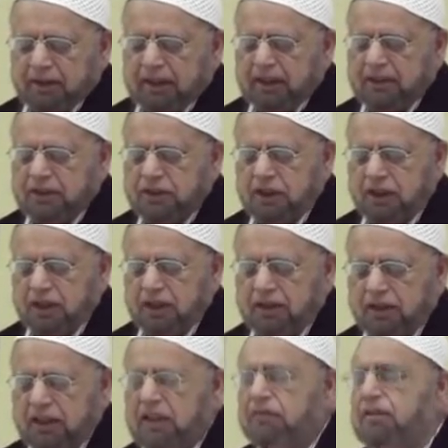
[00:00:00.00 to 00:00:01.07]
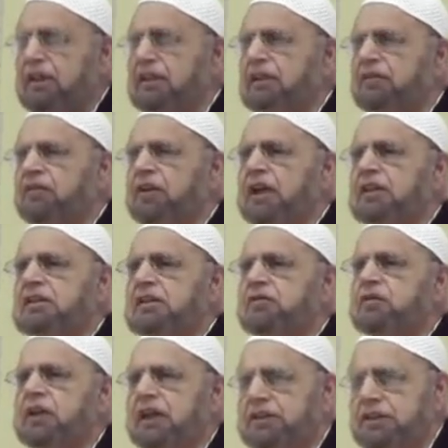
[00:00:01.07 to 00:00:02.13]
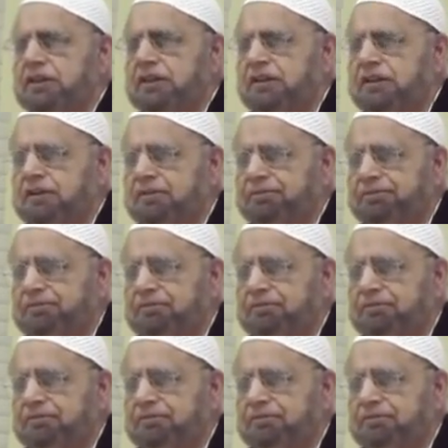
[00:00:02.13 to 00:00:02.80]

that even in the face of tragedies,